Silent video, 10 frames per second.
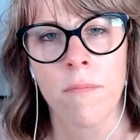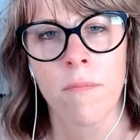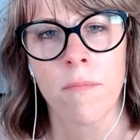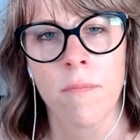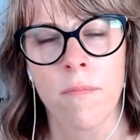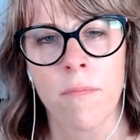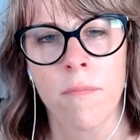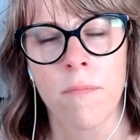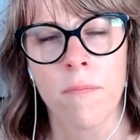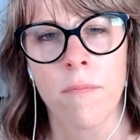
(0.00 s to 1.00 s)

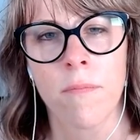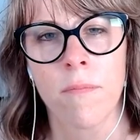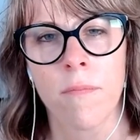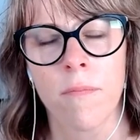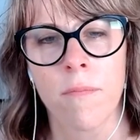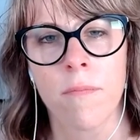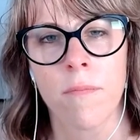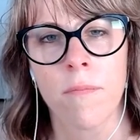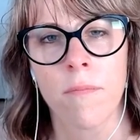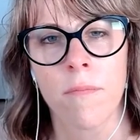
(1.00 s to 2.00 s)

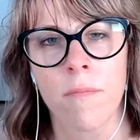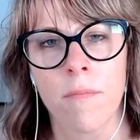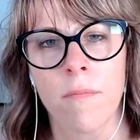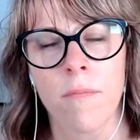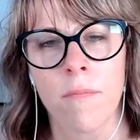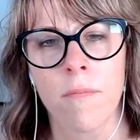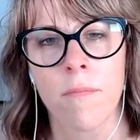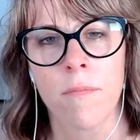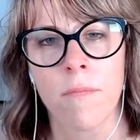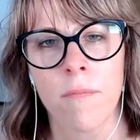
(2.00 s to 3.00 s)

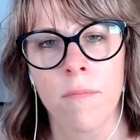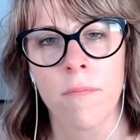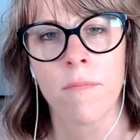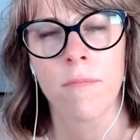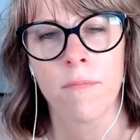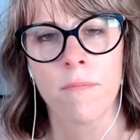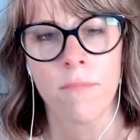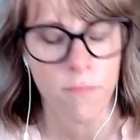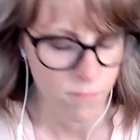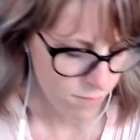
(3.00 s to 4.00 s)
(not speaking)